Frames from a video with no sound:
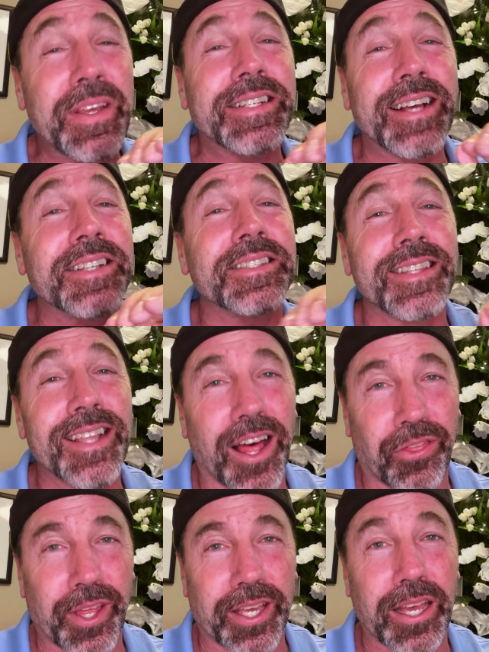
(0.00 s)
he does
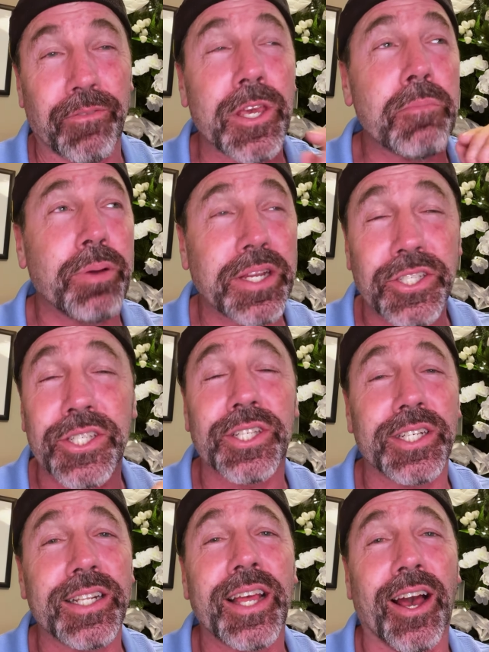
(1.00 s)
nothing, if he pitches
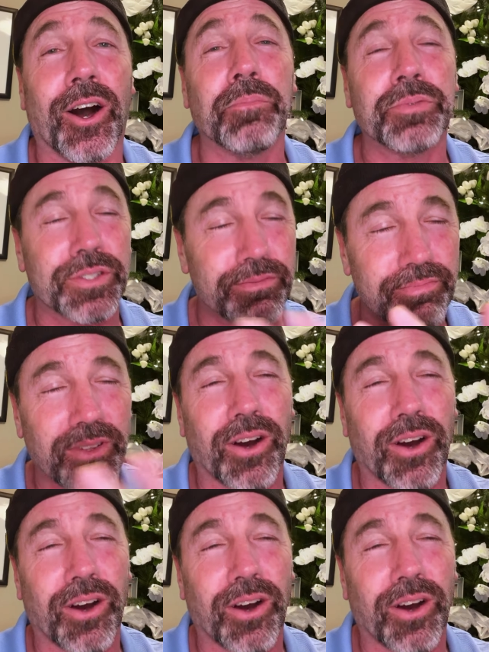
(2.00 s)
in and helps,